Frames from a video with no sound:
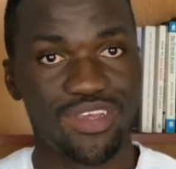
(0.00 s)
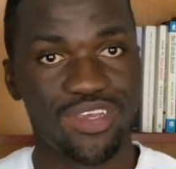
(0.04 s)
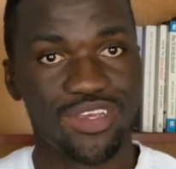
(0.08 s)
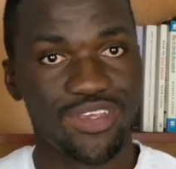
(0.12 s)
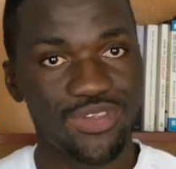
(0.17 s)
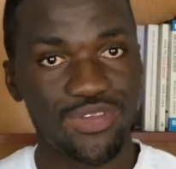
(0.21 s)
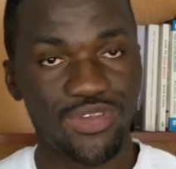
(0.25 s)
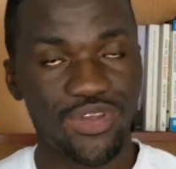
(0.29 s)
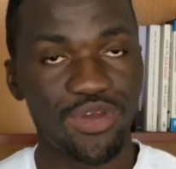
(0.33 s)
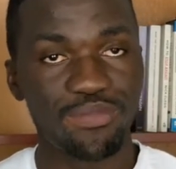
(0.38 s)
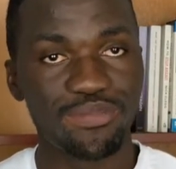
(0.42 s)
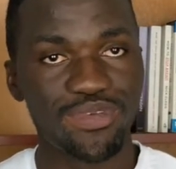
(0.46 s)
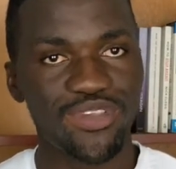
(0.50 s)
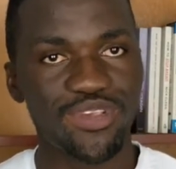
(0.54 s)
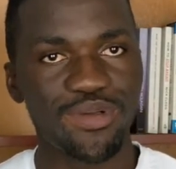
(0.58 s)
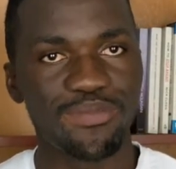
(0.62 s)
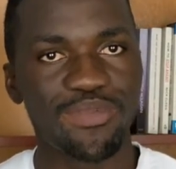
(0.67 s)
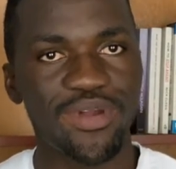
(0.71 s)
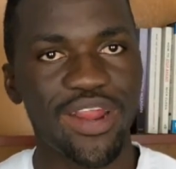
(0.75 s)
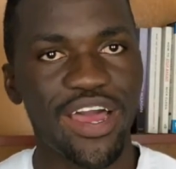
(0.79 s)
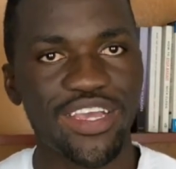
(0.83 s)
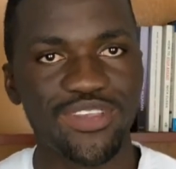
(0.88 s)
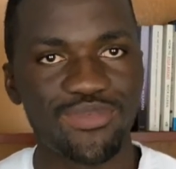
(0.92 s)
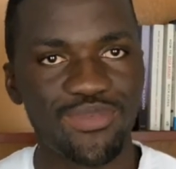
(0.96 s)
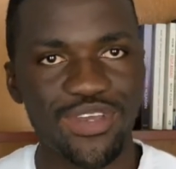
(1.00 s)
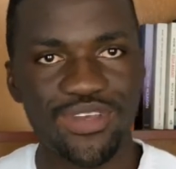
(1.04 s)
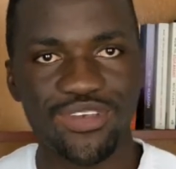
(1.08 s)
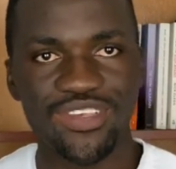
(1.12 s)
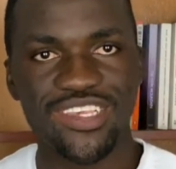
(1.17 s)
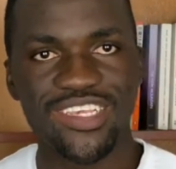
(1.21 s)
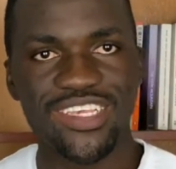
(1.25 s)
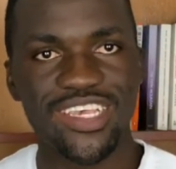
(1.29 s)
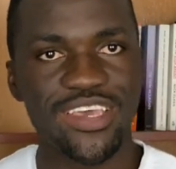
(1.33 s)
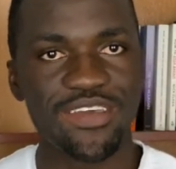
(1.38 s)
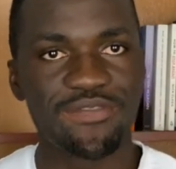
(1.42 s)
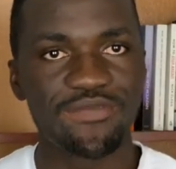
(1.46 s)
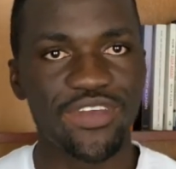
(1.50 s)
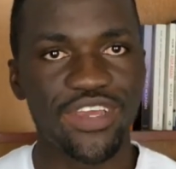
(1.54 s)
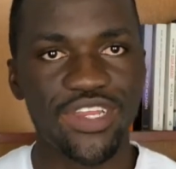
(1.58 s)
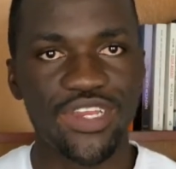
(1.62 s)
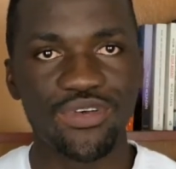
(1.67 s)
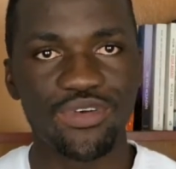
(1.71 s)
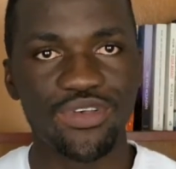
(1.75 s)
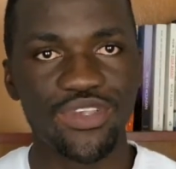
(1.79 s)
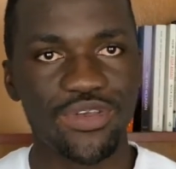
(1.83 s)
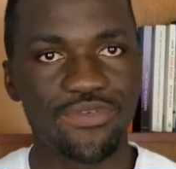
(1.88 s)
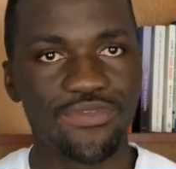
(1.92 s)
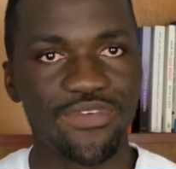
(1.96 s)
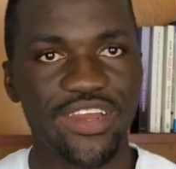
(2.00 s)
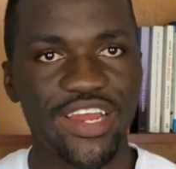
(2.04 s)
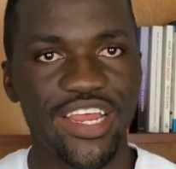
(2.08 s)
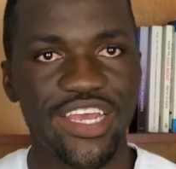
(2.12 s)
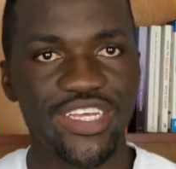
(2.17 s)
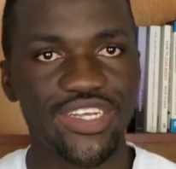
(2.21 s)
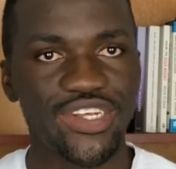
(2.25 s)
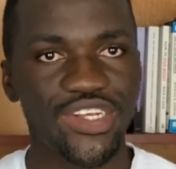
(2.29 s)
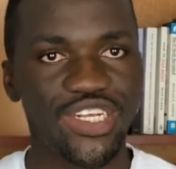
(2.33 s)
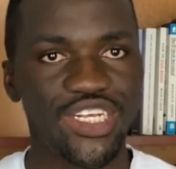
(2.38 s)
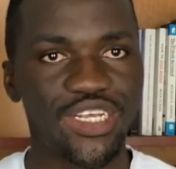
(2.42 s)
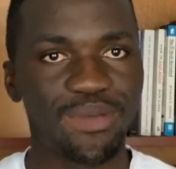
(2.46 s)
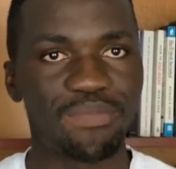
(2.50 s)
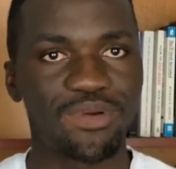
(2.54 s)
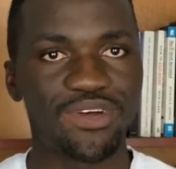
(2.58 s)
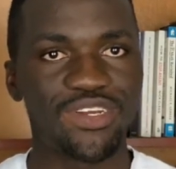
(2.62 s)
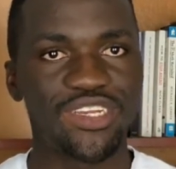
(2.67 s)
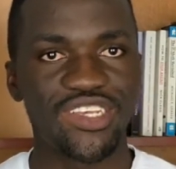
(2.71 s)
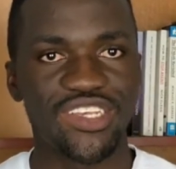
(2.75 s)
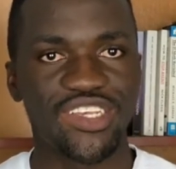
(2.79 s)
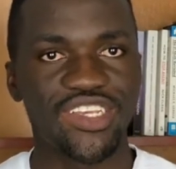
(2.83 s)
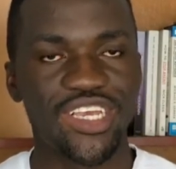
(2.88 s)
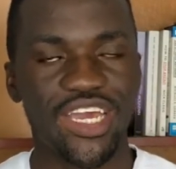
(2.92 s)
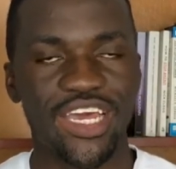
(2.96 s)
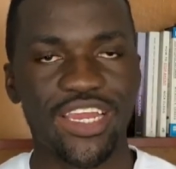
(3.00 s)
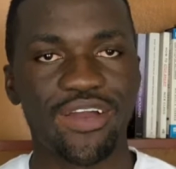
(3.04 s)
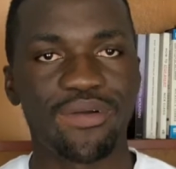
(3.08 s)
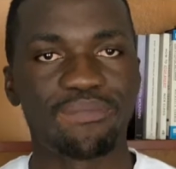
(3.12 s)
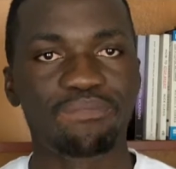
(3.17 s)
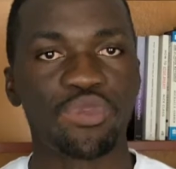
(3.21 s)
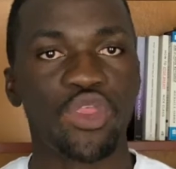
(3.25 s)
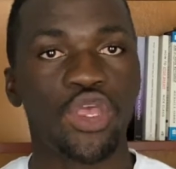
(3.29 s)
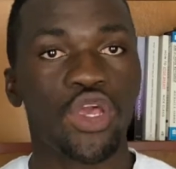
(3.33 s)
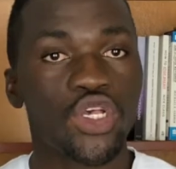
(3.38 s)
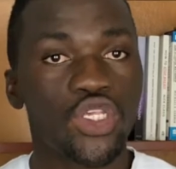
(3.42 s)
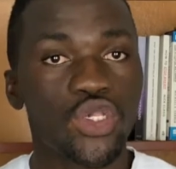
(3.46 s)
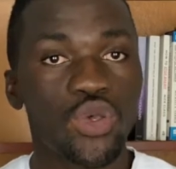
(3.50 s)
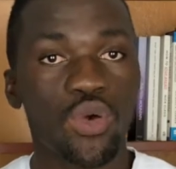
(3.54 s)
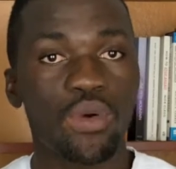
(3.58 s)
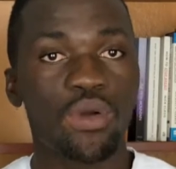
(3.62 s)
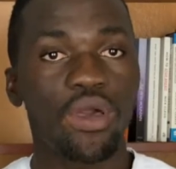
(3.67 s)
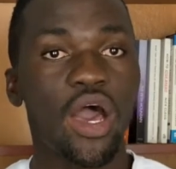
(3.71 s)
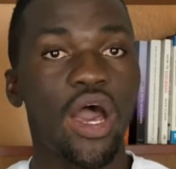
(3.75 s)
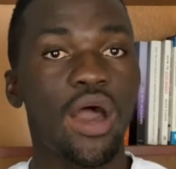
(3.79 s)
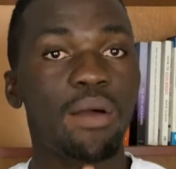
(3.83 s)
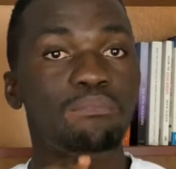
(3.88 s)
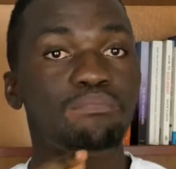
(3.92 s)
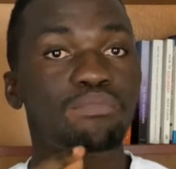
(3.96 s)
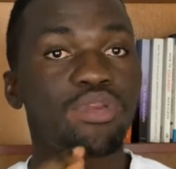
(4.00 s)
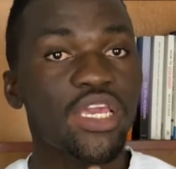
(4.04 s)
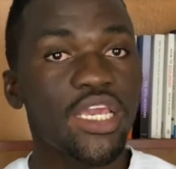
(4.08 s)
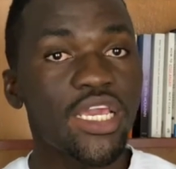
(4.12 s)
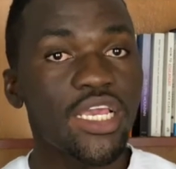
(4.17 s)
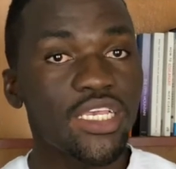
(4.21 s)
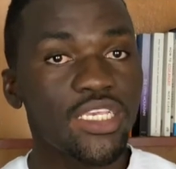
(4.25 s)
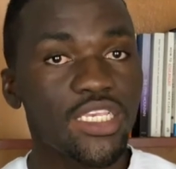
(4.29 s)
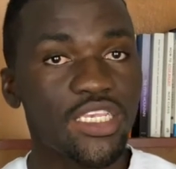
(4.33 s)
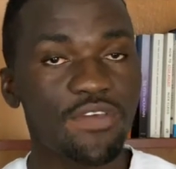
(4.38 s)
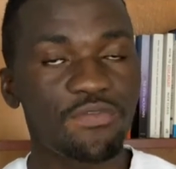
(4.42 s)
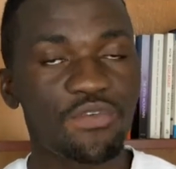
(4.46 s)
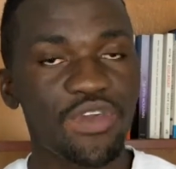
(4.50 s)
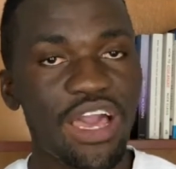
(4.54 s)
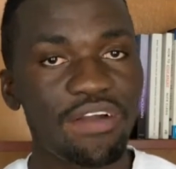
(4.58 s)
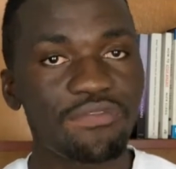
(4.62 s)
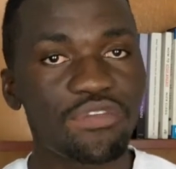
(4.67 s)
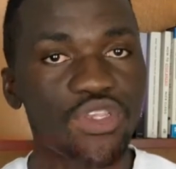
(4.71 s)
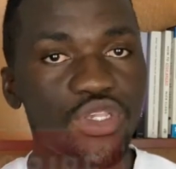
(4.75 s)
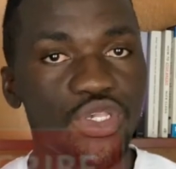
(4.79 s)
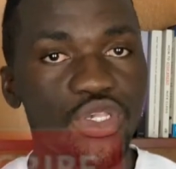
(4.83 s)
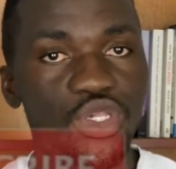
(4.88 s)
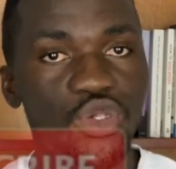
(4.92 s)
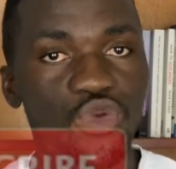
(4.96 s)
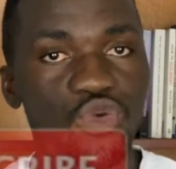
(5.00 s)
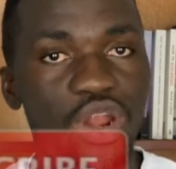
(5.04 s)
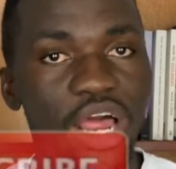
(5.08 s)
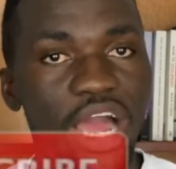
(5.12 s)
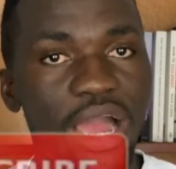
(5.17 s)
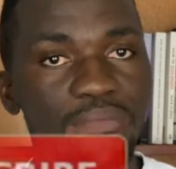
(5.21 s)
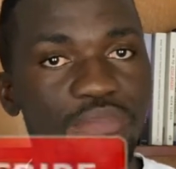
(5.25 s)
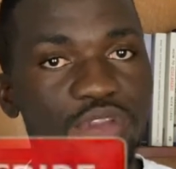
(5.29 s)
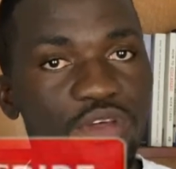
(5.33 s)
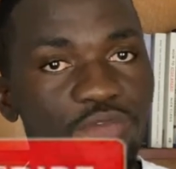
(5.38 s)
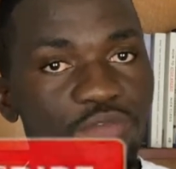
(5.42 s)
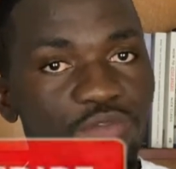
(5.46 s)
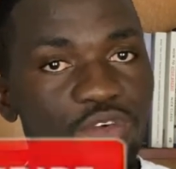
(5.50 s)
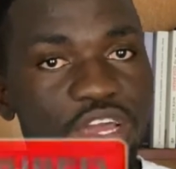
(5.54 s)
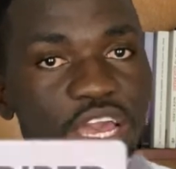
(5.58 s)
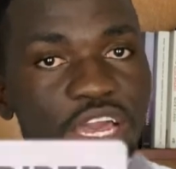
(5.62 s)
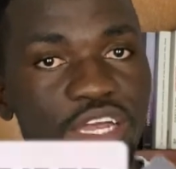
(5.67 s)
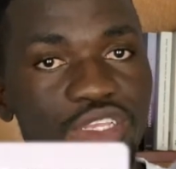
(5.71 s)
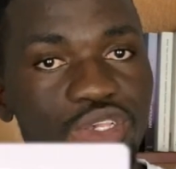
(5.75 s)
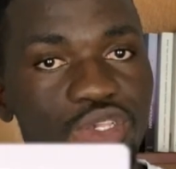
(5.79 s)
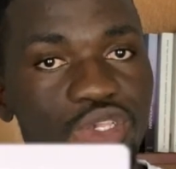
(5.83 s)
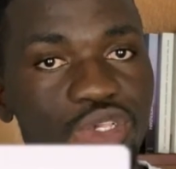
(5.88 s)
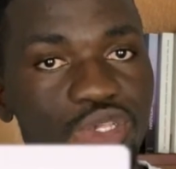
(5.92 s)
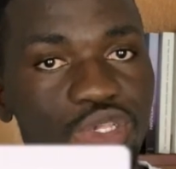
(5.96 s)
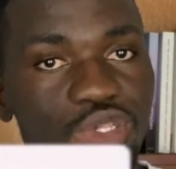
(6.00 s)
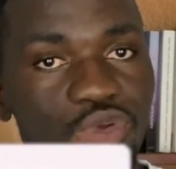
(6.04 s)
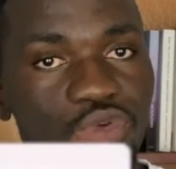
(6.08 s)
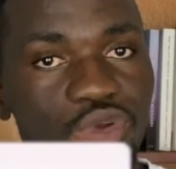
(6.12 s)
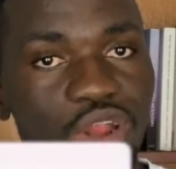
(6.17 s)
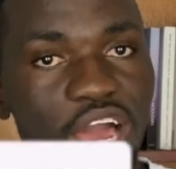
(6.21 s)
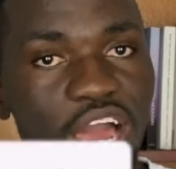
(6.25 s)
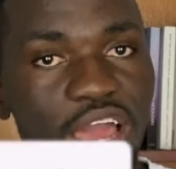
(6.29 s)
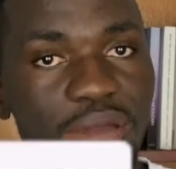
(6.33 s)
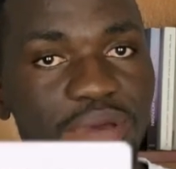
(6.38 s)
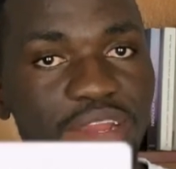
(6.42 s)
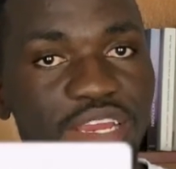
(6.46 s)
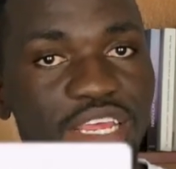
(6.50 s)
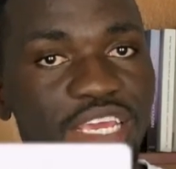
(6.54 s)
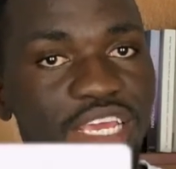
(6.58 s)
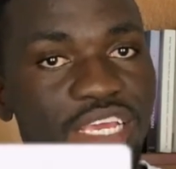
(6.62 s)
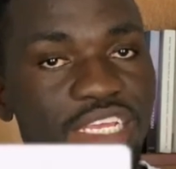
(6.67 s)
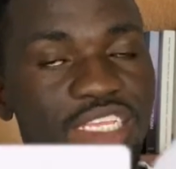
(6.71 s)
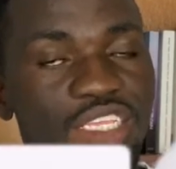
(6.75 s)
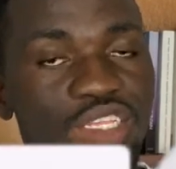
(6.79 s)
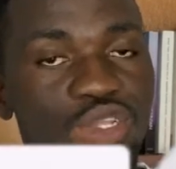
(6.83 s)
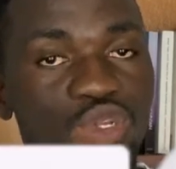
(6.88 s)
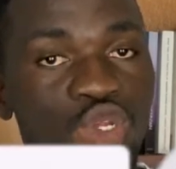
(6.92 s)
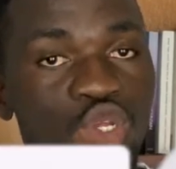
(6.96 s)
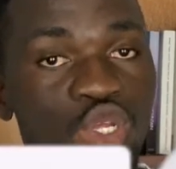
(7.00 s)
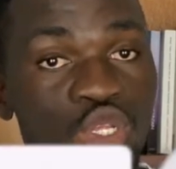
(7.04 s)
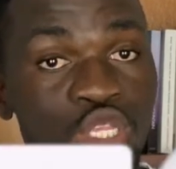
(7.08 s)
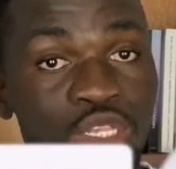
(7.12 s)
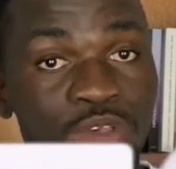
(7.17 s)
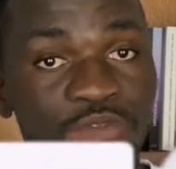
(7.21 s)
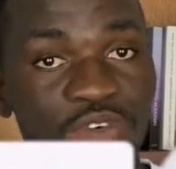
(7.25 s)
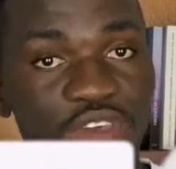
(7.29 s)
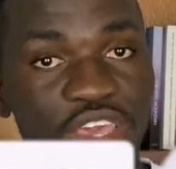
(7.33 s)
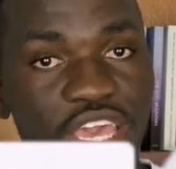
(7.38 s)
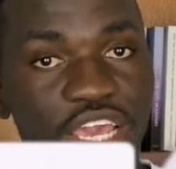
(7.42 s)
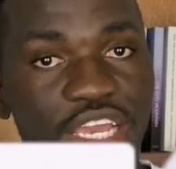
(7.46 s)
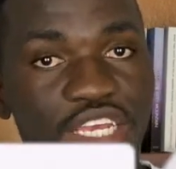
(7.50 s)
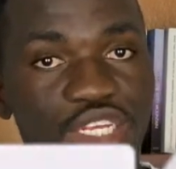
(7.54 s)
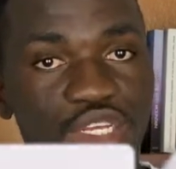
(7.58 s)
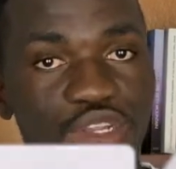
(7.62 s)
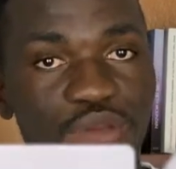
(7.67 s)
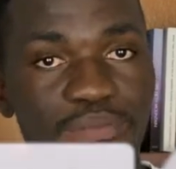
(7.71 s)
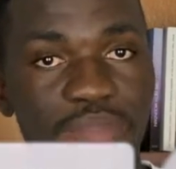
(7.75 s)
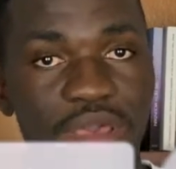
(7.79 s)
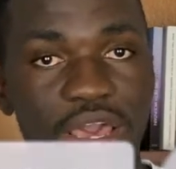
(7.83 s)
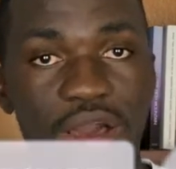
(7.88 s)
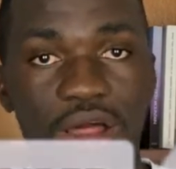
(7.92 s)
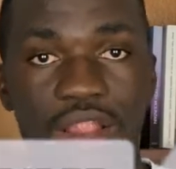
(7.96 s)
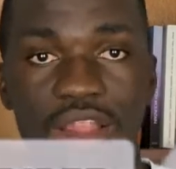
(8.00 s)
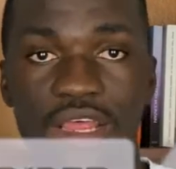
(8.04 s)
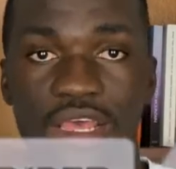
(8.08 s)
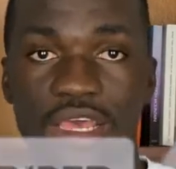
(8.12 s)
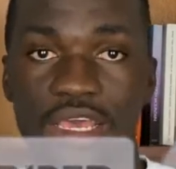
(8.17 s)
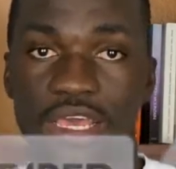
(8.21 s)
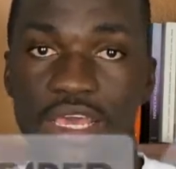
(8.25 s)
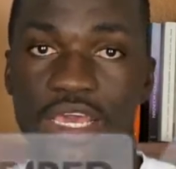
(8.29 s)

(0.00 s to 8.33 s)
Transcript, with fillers: So don't be surprised when you see videos on relationship on this channel. So um, please, if you haven't subscribed, don't forget to subscribe and hit the notification bell.